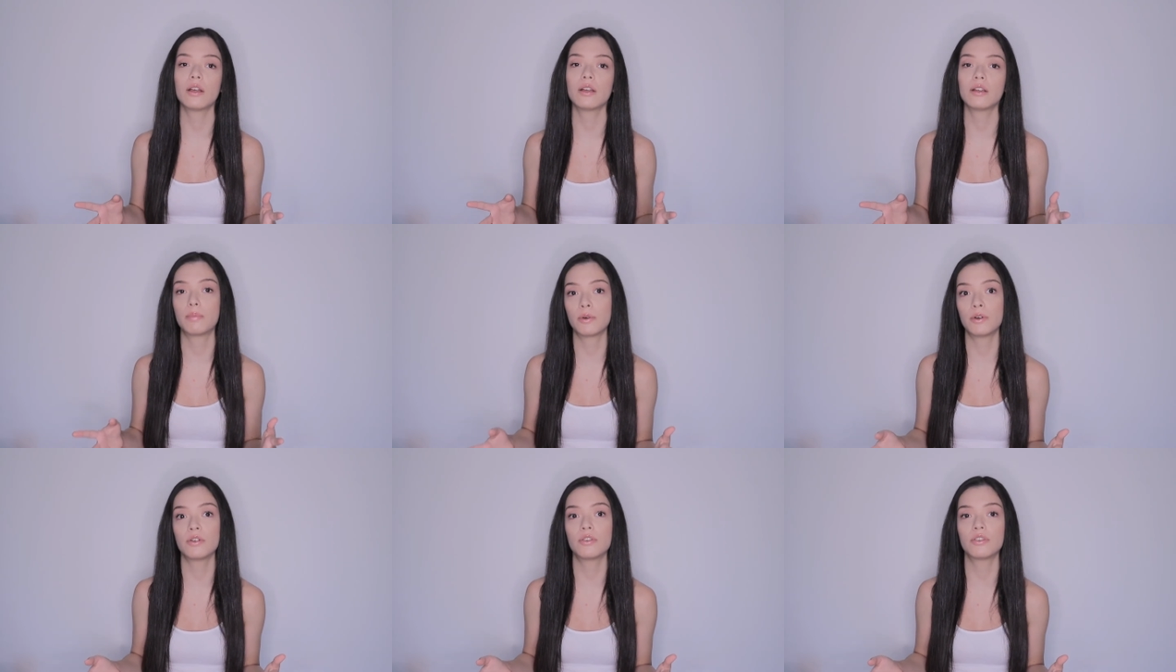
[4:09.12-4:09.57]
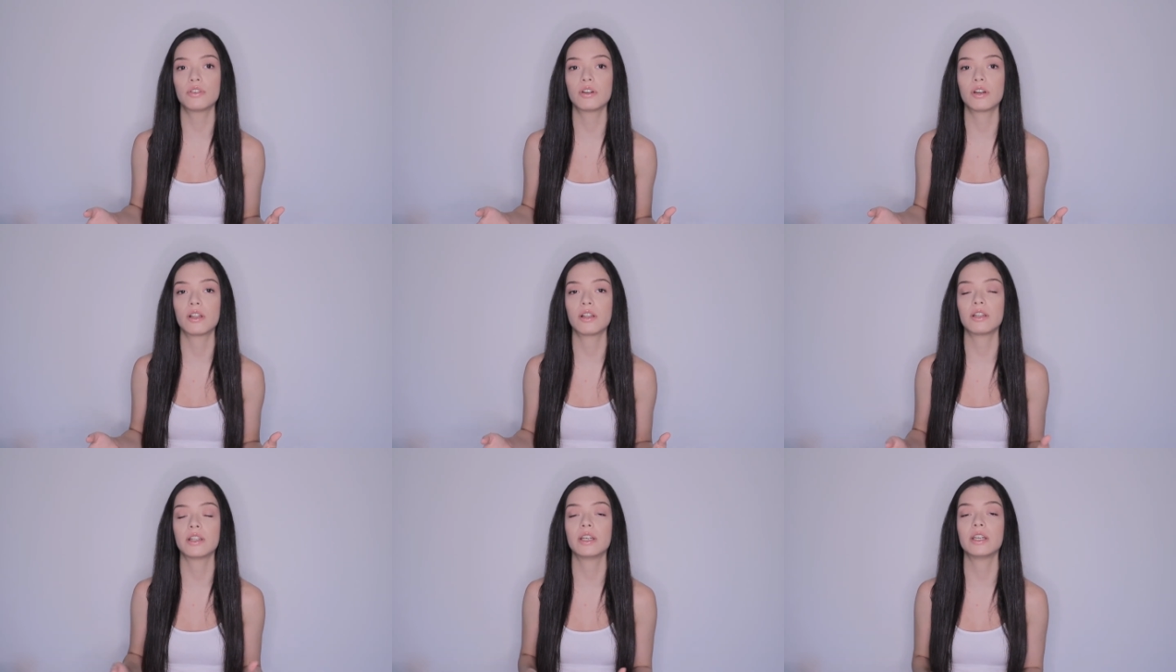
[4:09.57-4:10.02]

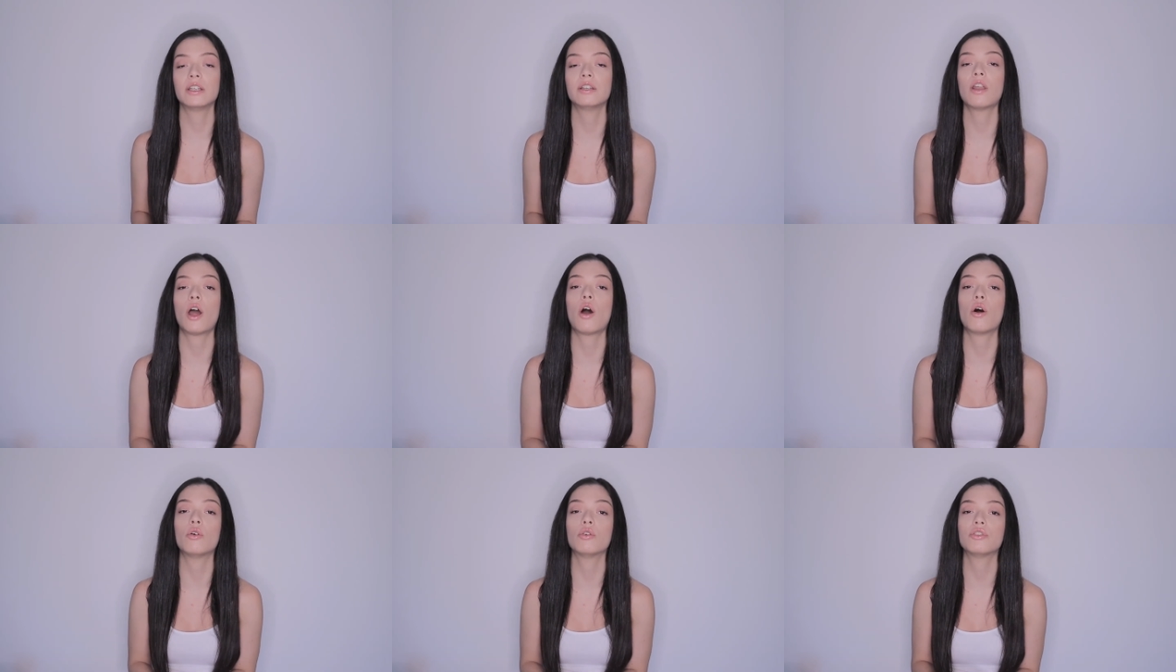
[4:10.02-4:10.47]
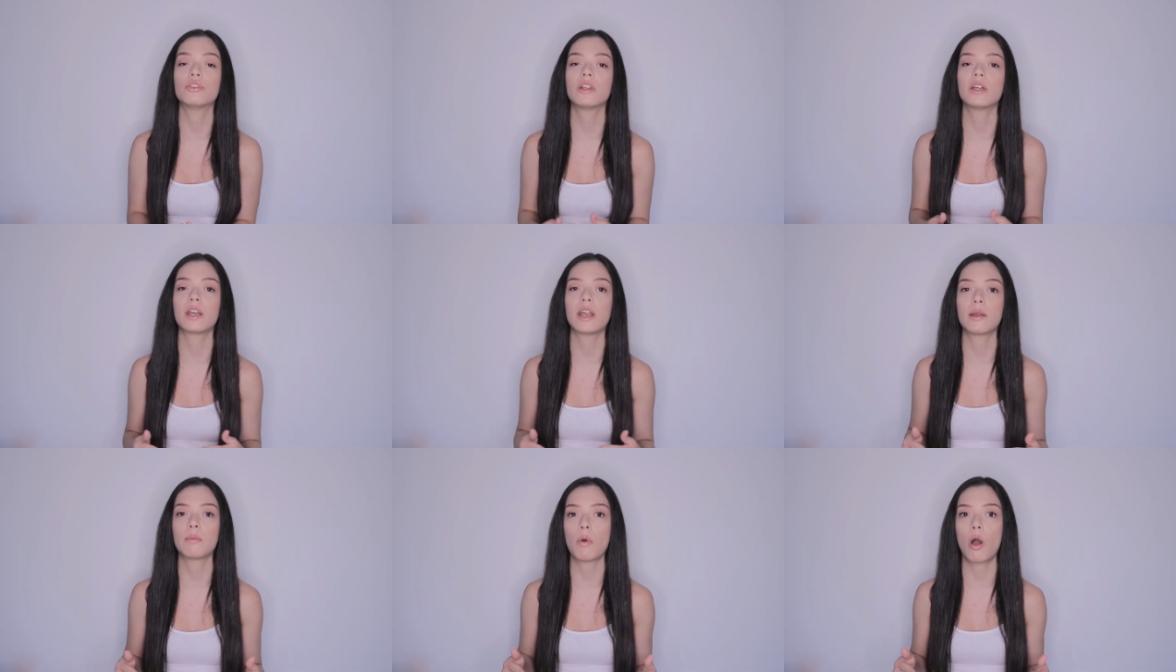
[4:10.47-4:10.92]
personally, knows
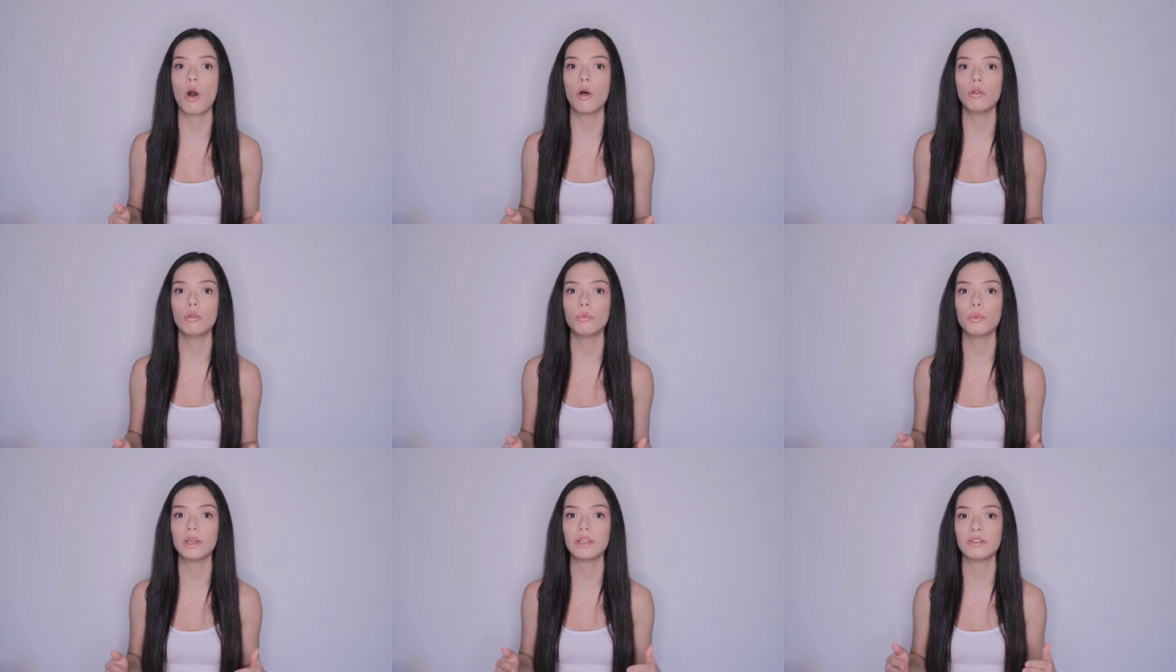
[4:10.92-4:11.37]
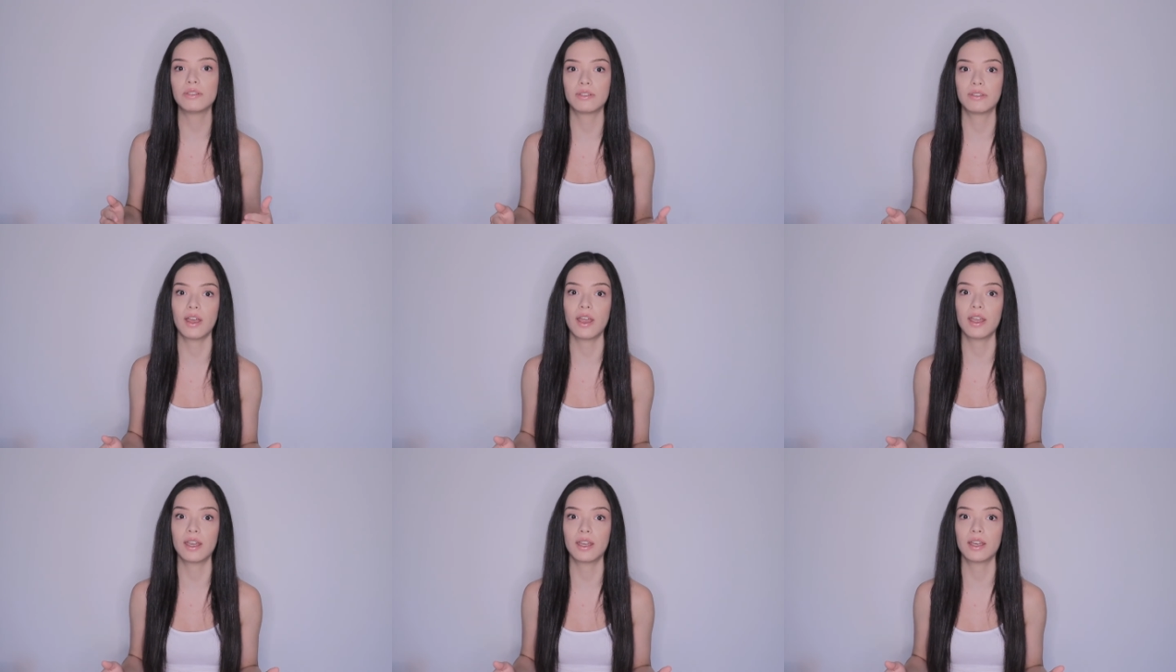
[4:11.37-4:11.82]
that I'm always
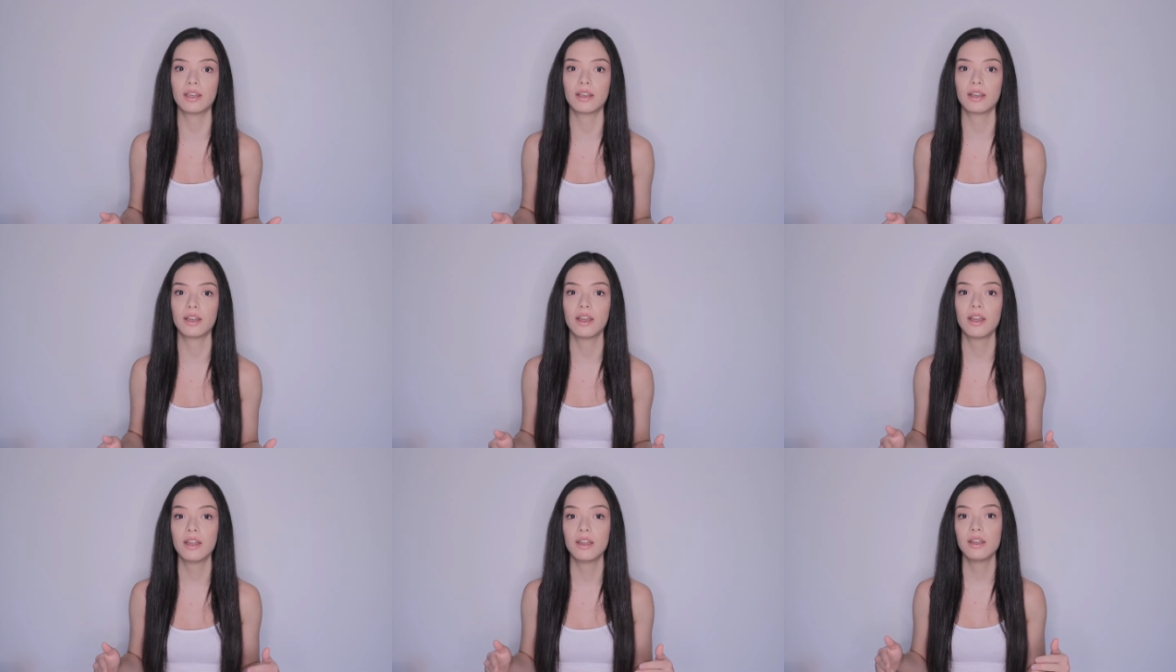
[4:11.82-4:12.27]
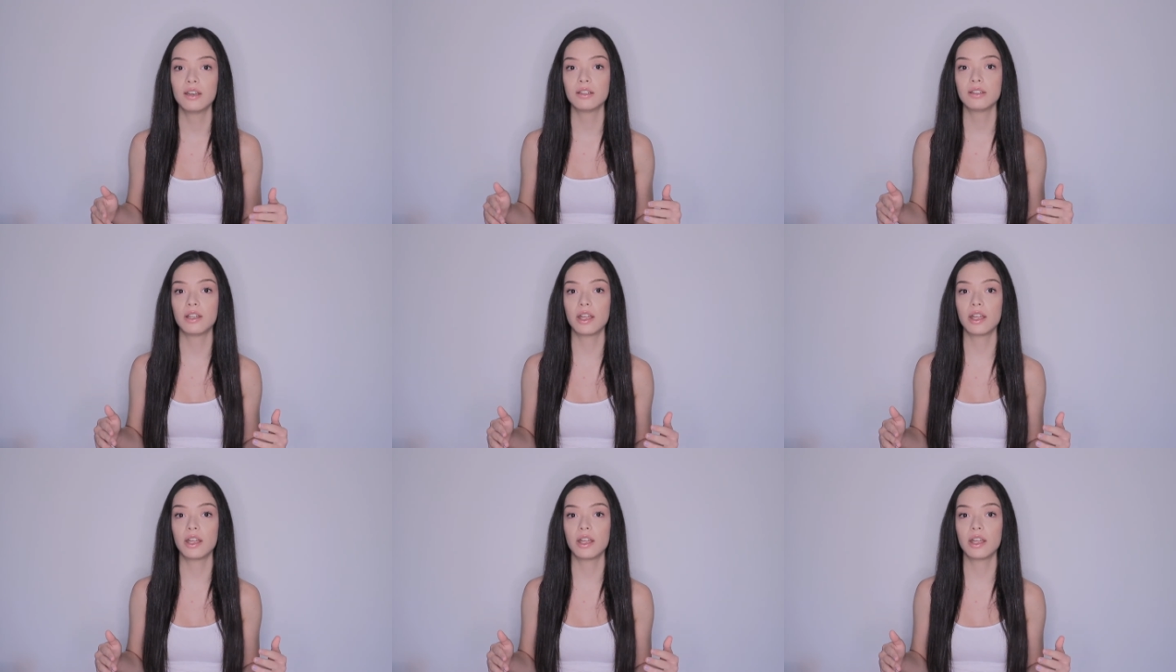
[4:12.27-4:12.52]
saying